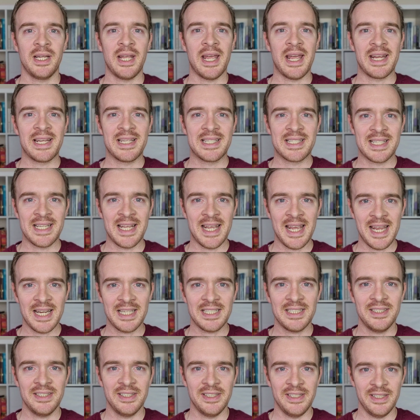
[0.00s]

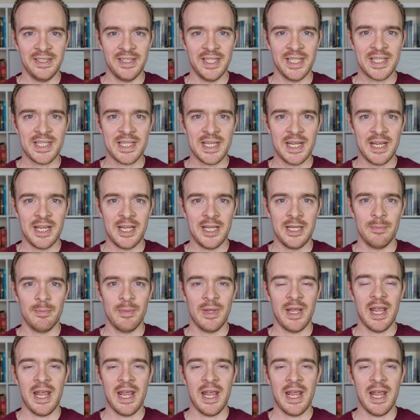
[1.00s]
exactly the same